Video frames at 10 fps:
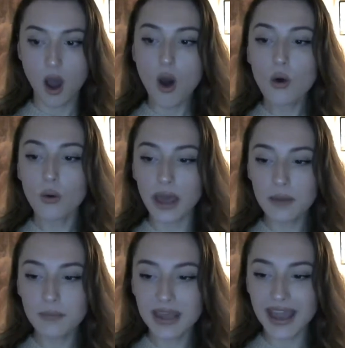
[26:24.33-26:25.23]
Oh,
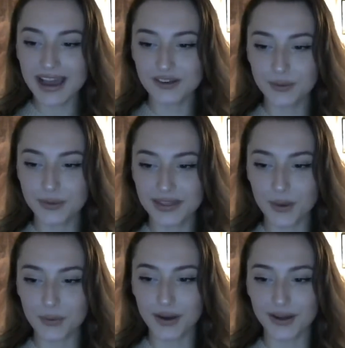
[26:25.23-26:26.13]
Emmy had you with
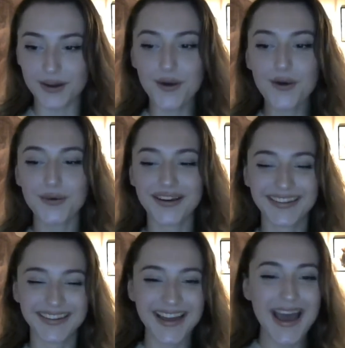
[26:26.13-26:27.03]
that one. Oh,
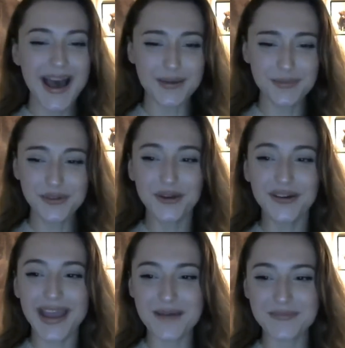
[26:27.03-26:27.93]
I'm
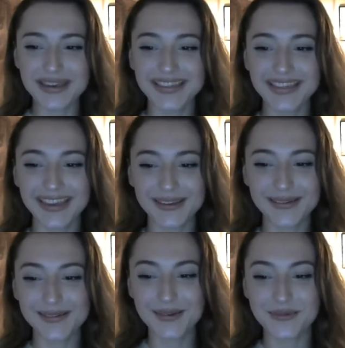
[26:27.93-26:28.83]
sorry, Emmy. Thank
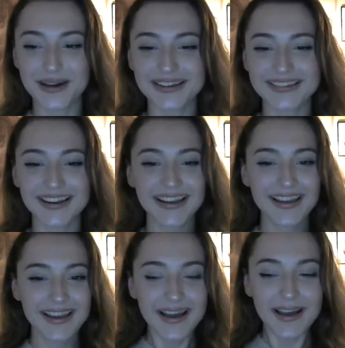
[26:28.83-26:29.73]
you so much.
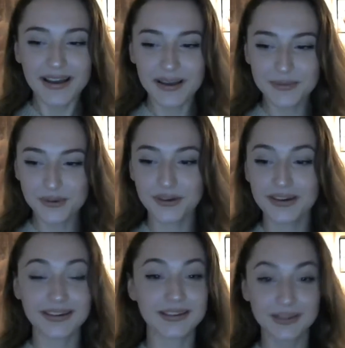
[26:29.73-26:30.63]
I'm
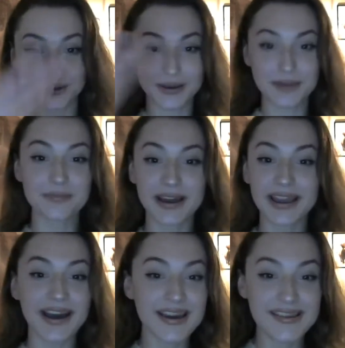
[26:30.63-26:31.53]
sorry. Look,
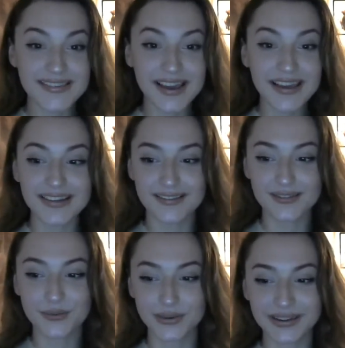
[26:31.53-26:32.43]
my eyesight
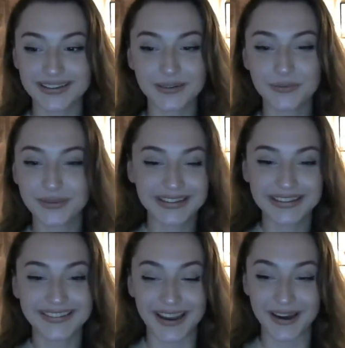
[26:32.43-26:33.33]
is
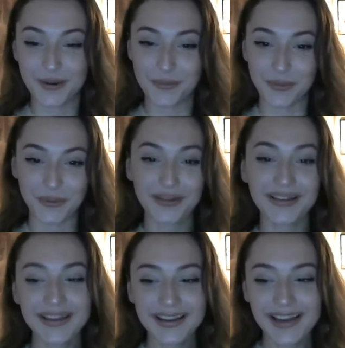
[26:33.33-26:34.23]
really terrible.
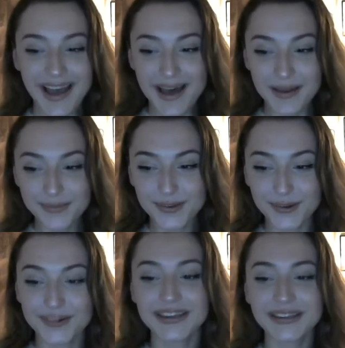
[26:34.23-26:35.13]
I'm
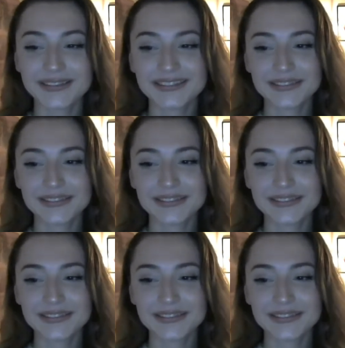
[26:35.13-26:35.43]
sorry.